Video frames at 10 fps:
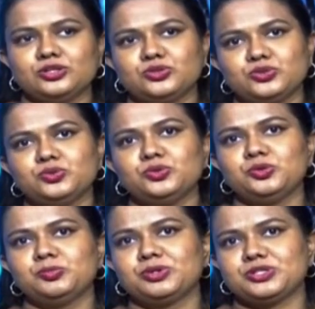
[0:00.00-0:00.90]

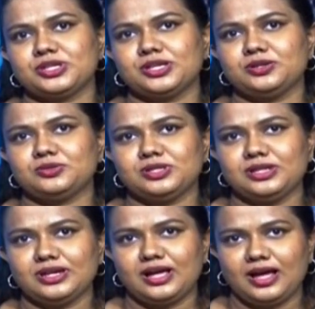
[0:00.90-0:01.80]
through
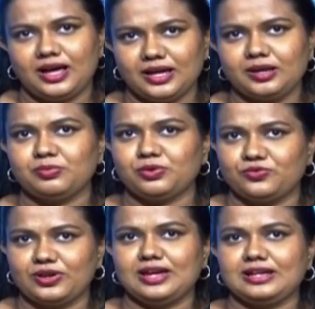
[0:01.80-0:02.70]
prosecuting high
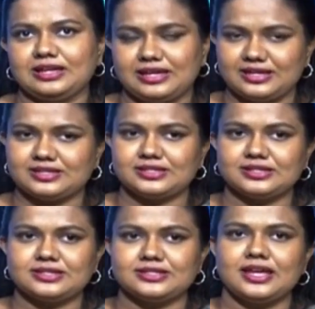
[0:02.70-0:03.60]
profile
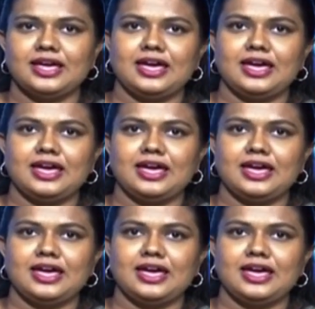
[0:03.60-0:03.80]
cases,